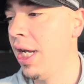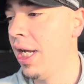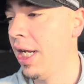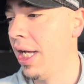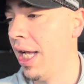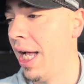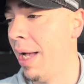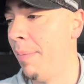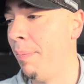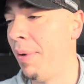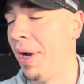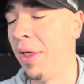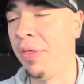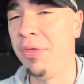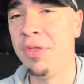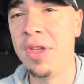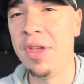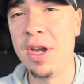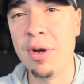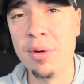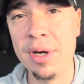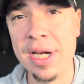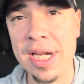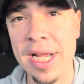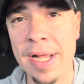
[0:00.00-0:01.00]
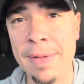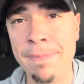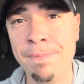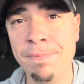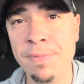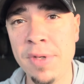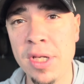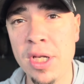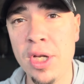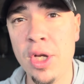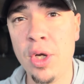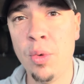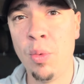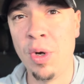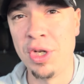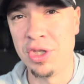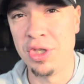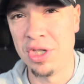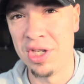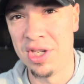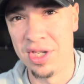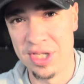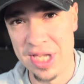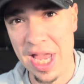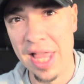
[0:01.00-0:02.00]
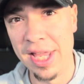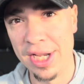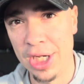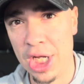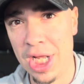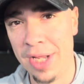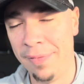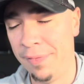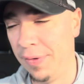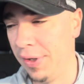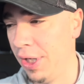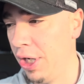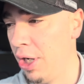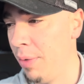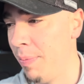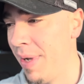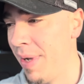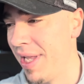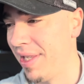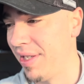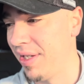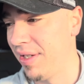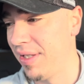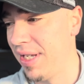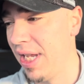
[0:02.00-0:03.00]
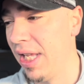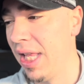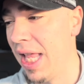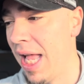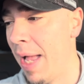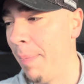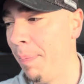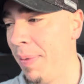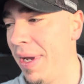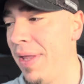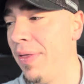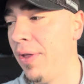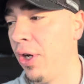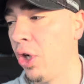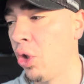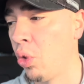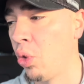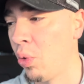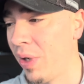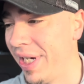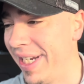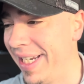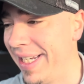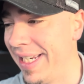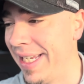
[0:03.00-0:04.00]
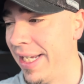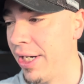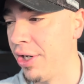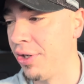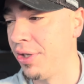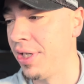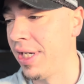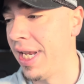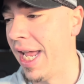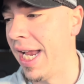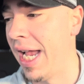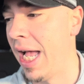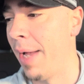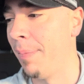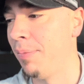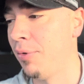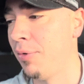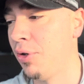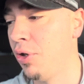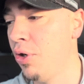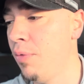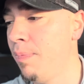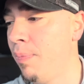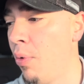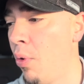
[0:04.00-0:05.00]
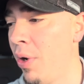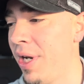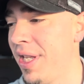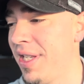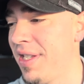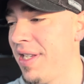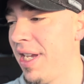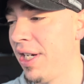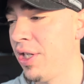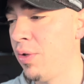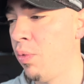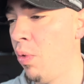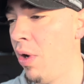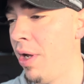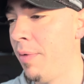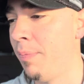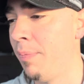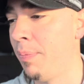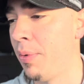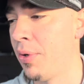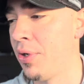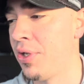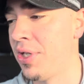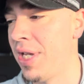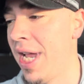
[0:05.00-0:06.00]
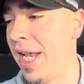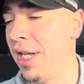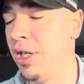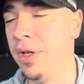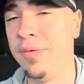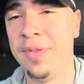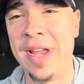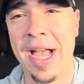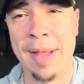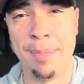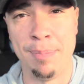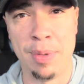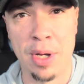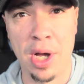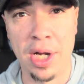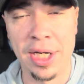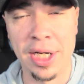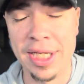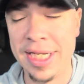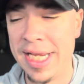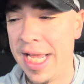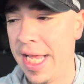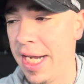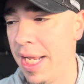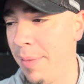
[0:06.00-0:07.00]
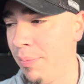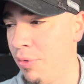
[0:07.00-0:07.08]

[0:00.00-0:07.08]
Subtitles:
But Ethereum, which is selling off a little bit, still up in the green here today, up 2.61%. You've got Polygon up